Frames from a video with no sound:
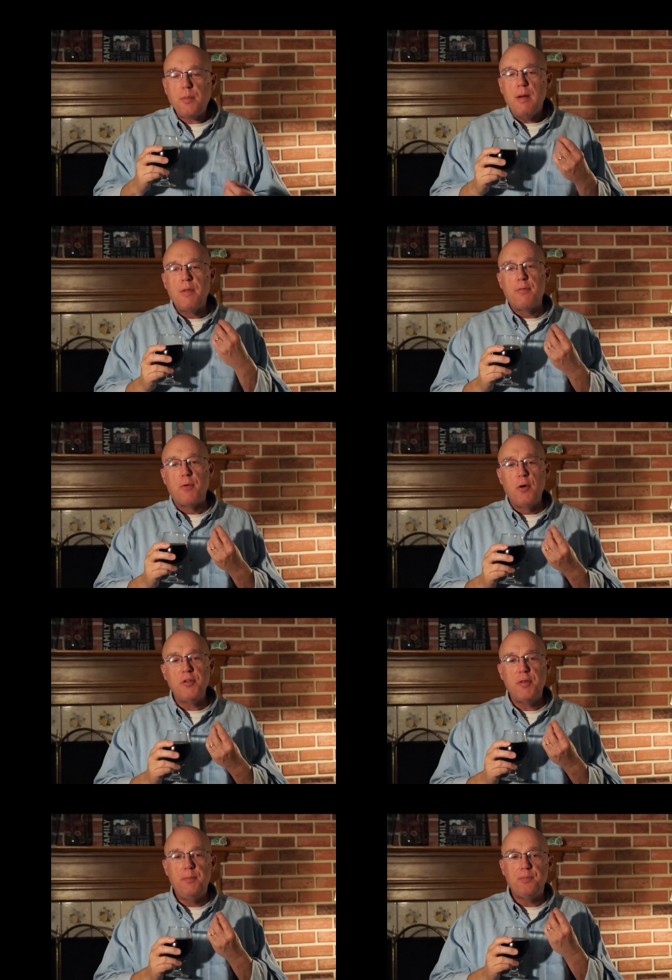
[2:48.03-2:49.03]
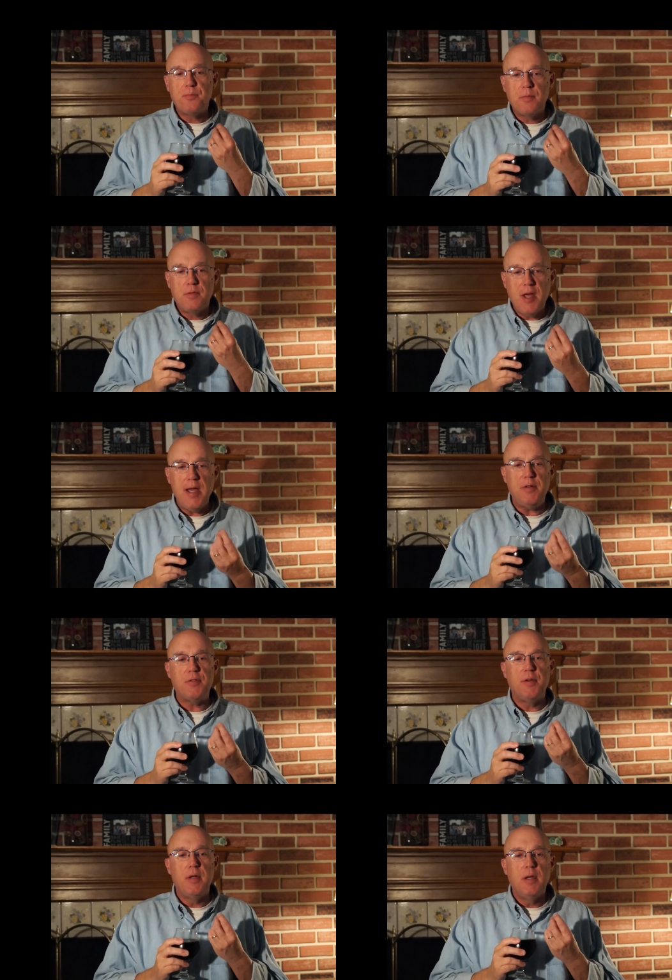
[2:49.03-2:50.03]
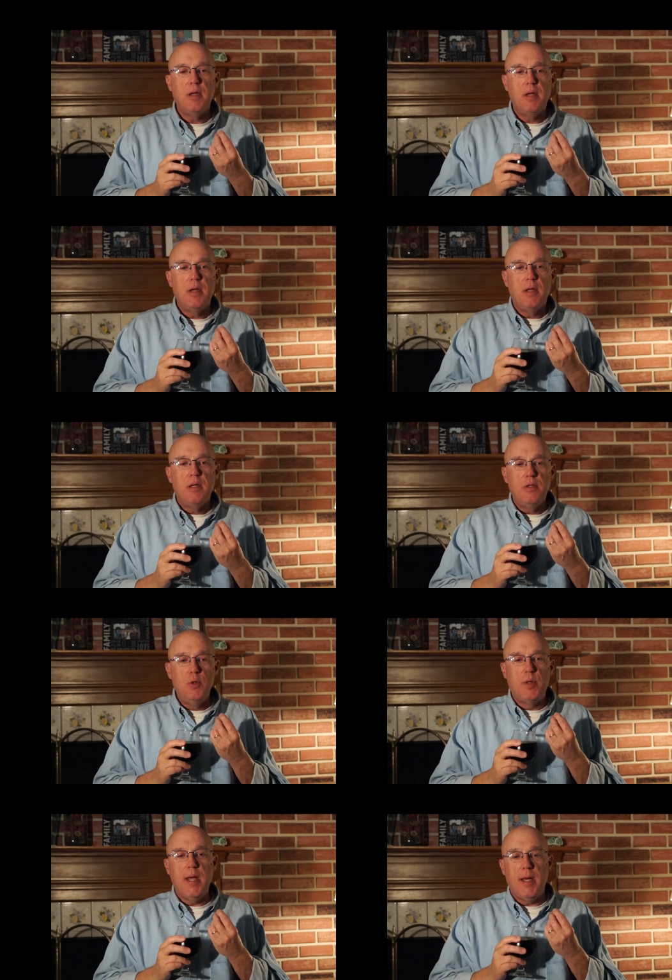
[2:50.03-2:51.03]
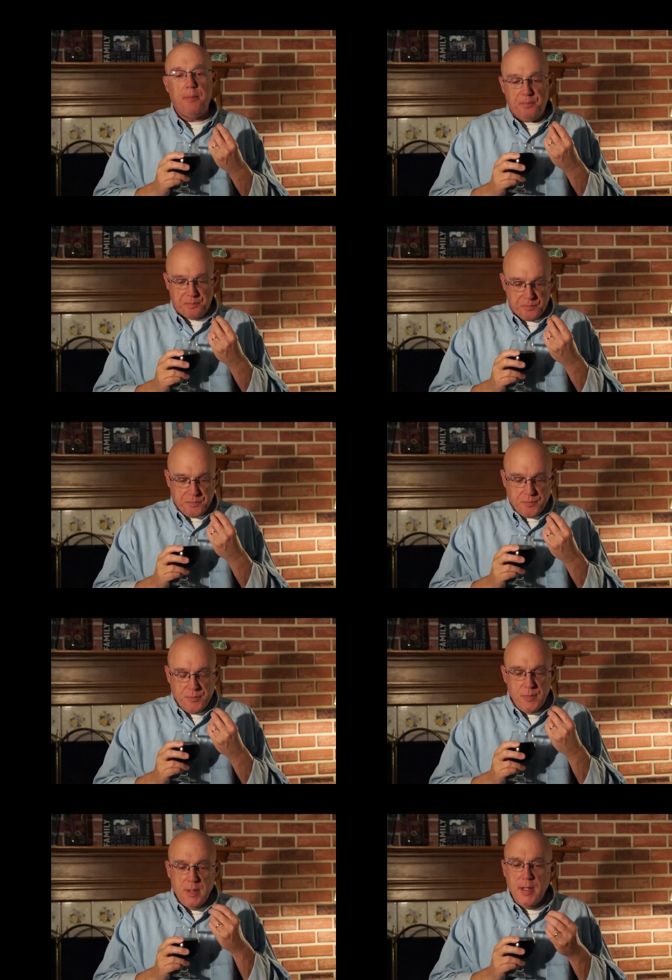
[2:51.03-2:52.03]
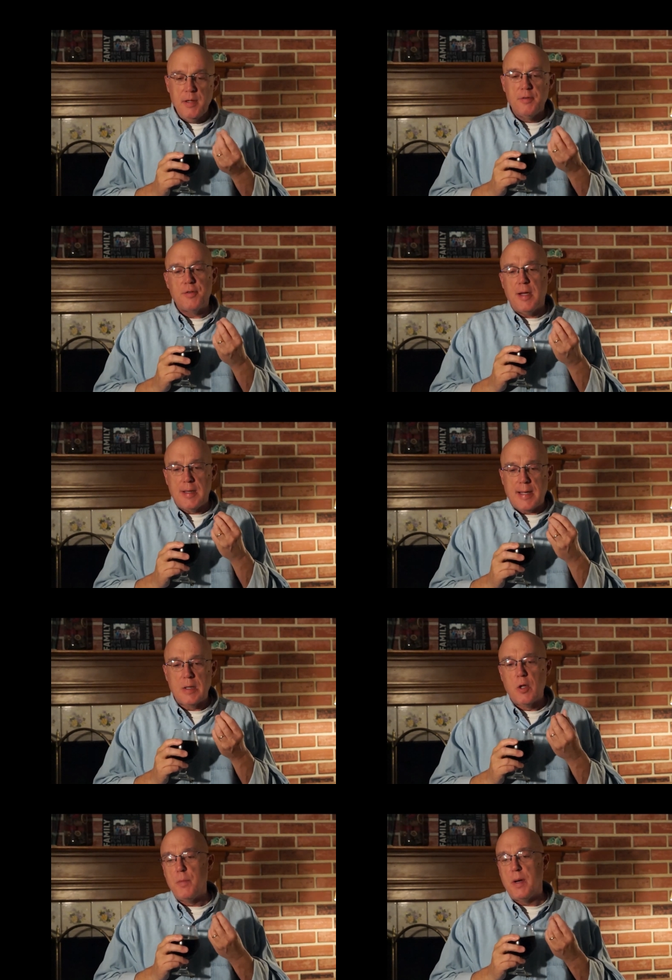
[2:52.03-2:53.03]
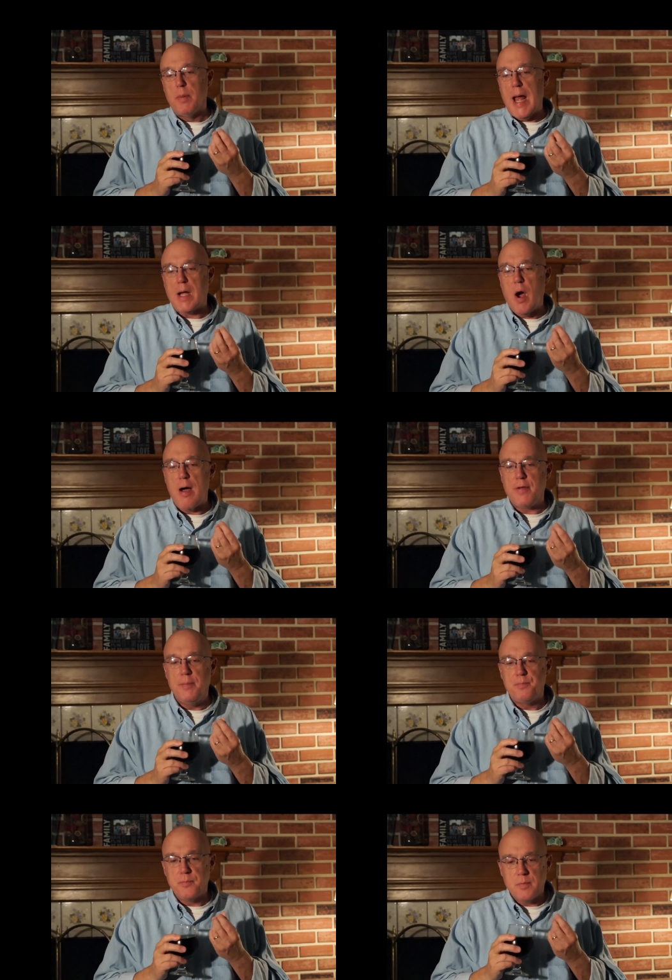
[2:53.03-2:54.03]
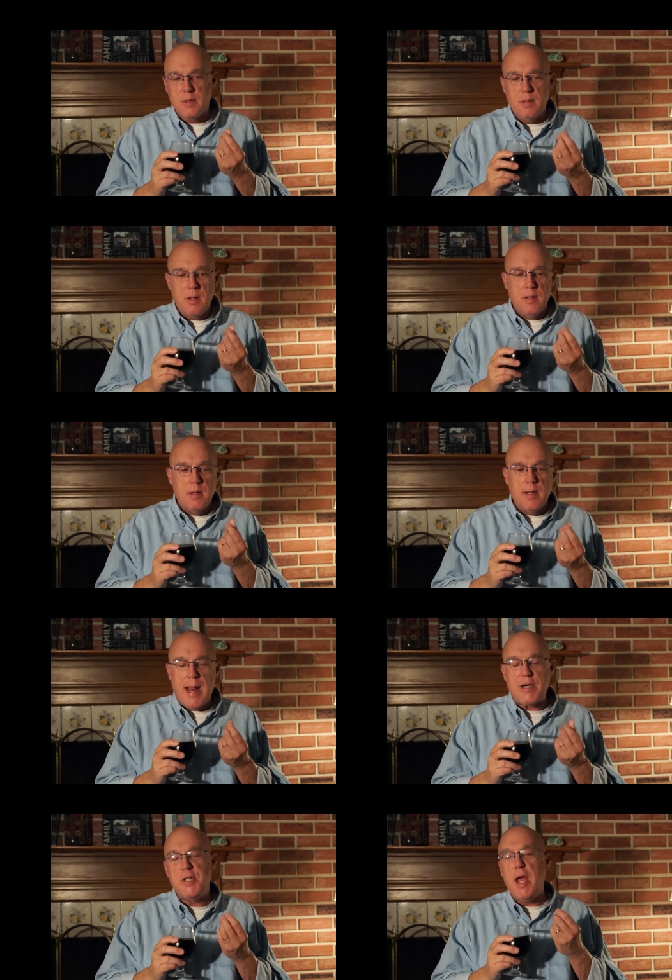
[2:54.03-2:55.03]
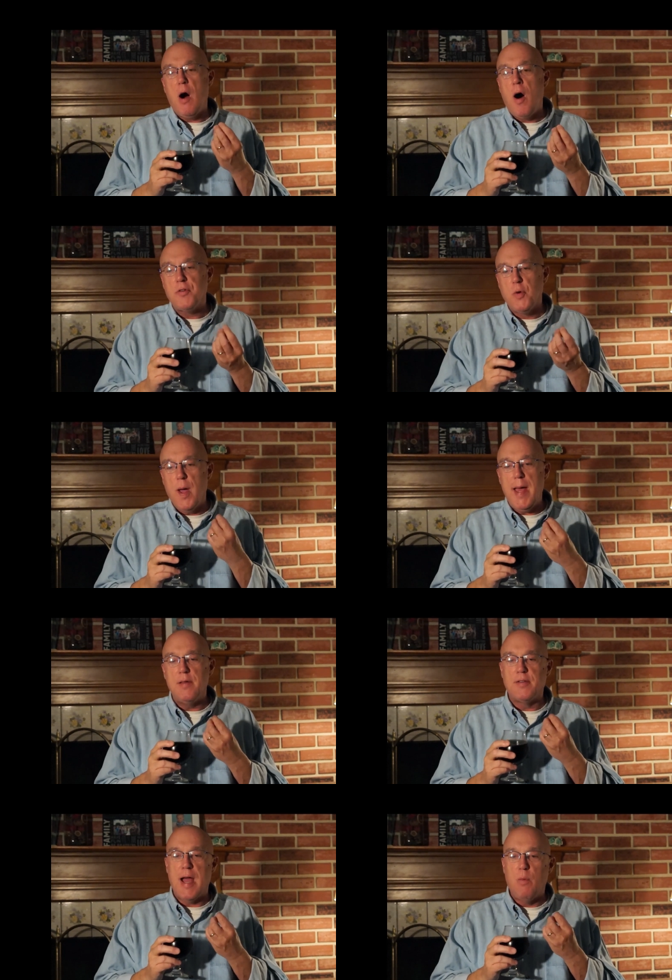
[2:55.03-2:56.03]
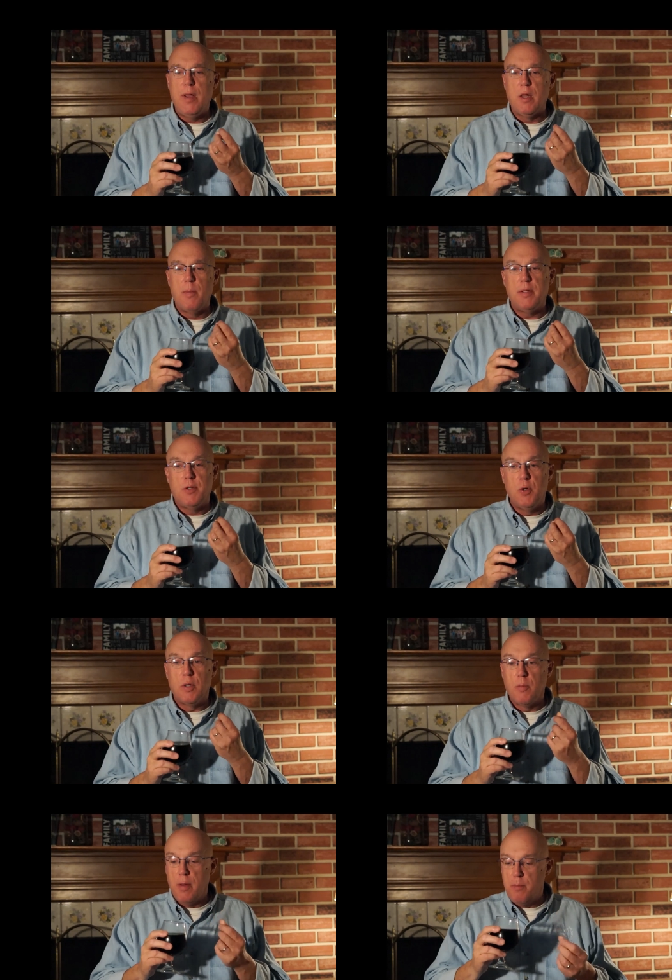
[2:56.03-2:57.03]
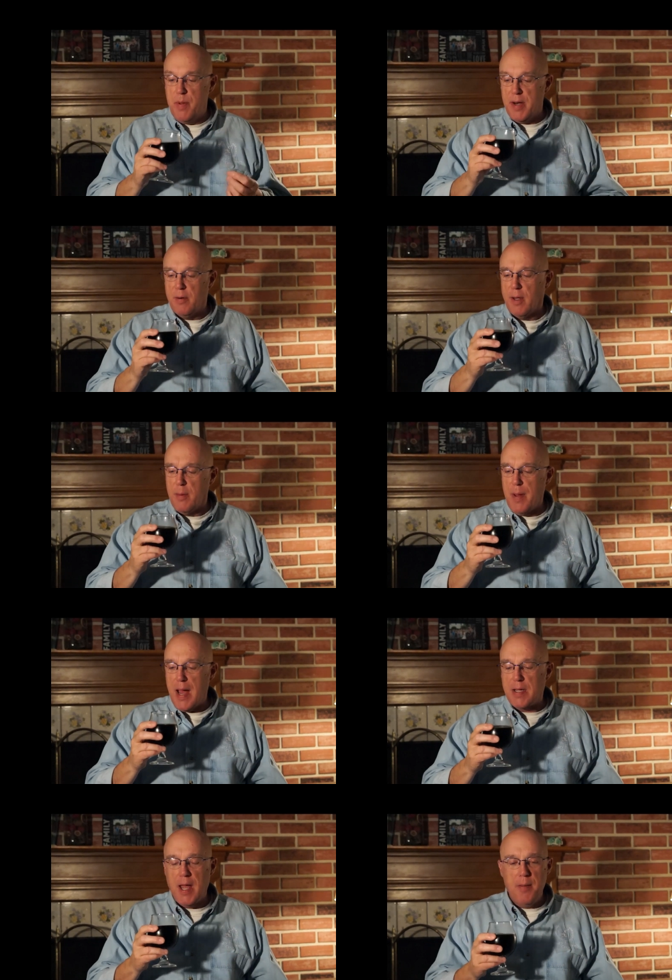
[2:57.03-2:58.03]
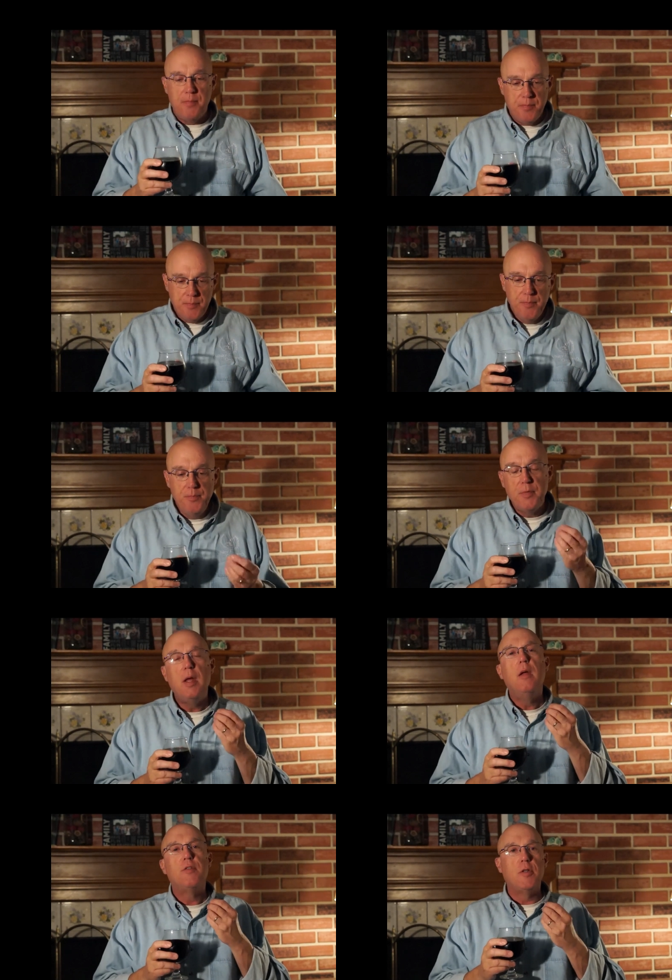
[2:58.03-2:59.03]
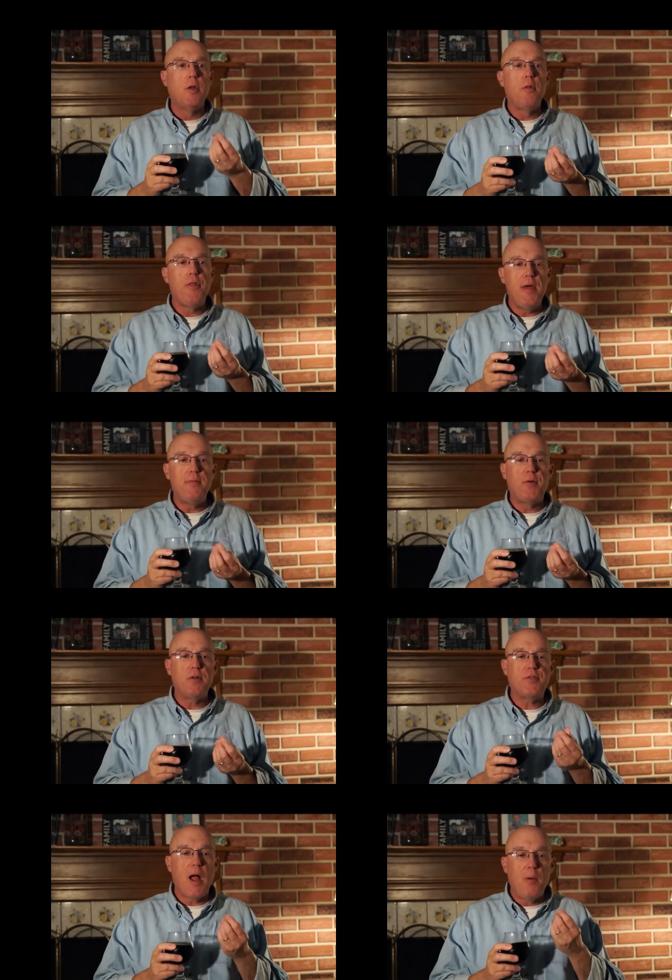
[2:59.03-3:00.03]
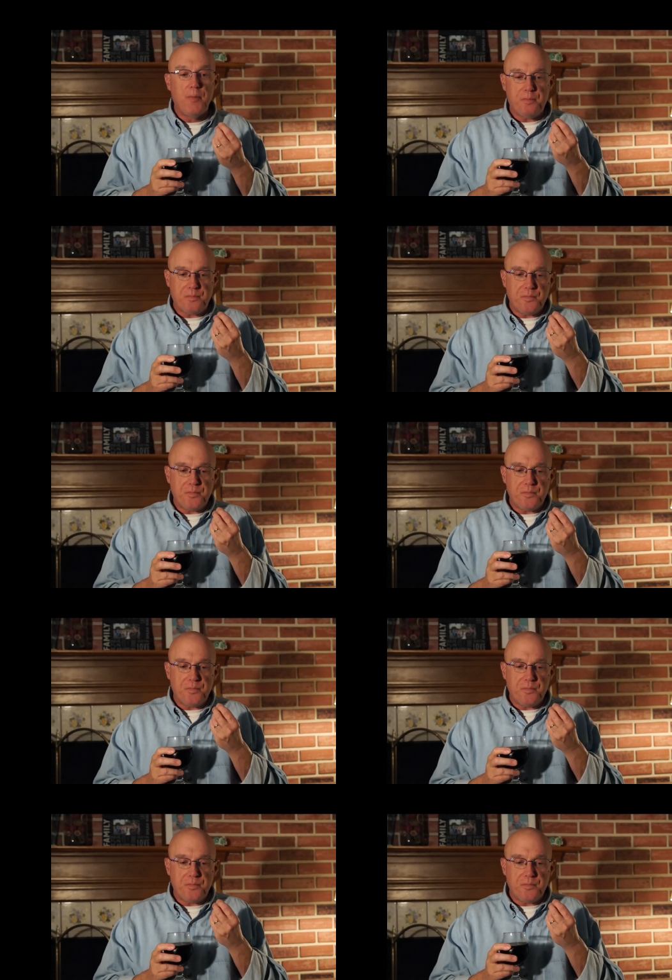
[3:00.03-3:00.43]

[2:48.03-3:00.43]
The first taste you get is like a little bit of black coffee. It actually also ends that way a little bit too, a little bit bitter on the back end. It's a little thin for a stout.